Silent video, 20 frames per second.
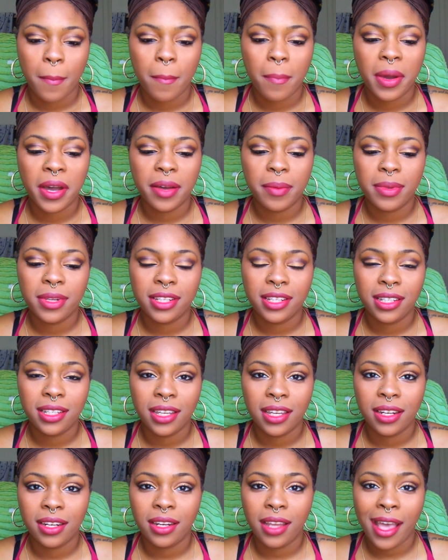
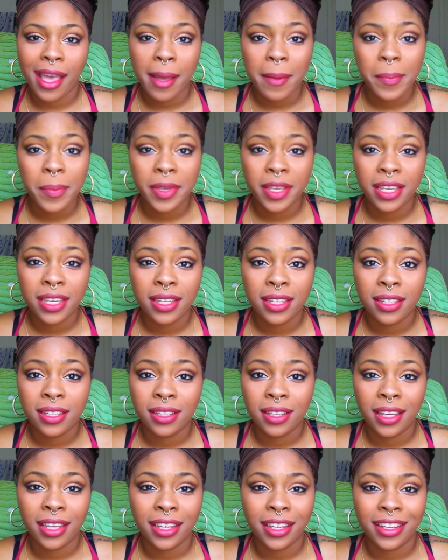bubbly and
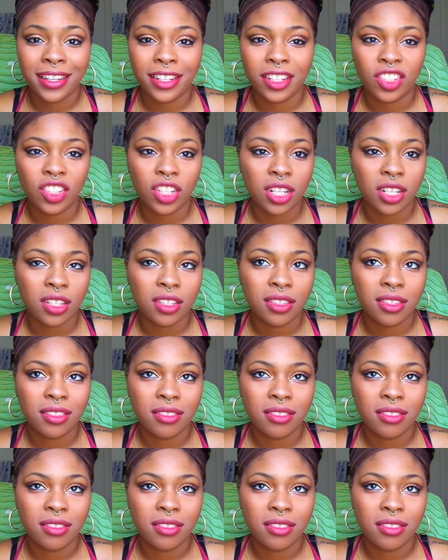happy and just